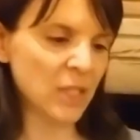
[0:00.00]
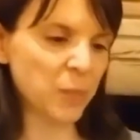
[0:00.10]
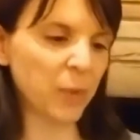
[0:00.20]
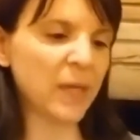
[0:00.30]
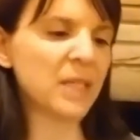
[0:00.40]

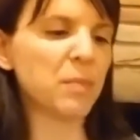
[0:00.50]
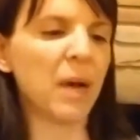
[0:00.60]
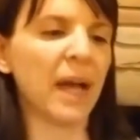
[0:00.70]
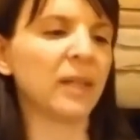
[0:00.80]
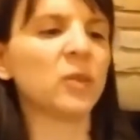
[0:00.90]
Spring's
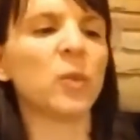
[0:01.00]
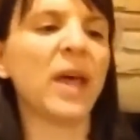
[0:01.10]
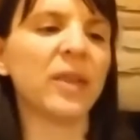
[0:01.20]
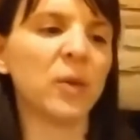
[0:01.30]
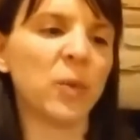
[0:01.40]
mild
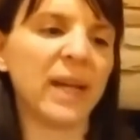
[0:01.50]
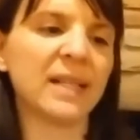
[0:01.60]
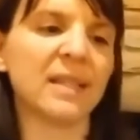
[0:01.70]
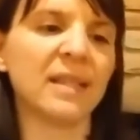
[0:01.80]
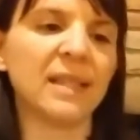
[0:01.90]
weather
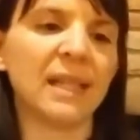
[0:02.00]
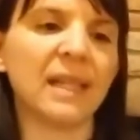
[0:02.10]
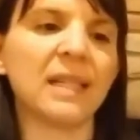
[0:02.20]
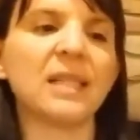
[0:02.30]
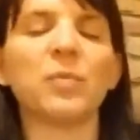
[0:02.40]
wakes the
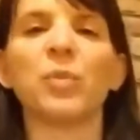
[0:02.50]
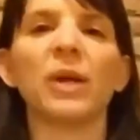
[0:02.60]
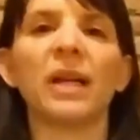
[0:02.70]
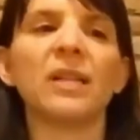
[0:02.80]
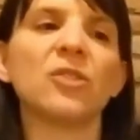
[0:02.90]
seeds,
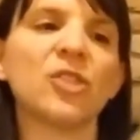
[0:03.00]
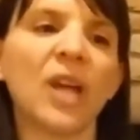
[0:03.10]
bringing